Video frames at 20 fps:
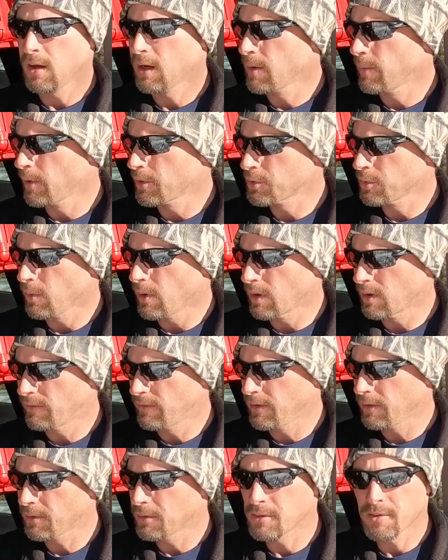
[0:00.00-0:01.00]
commercial water
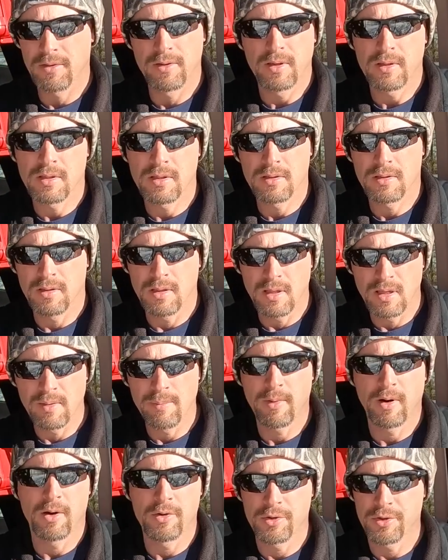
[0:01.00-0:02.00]
filters. This is the
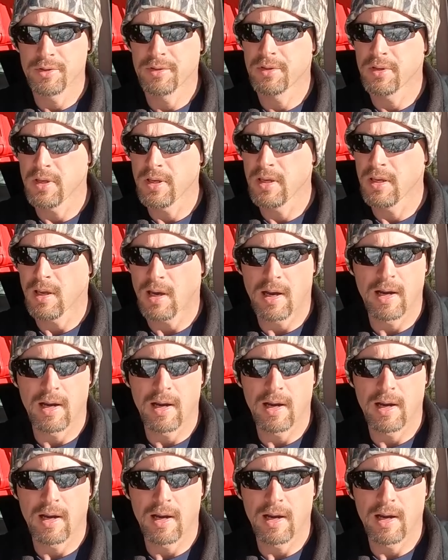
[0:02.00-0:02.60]
emergency.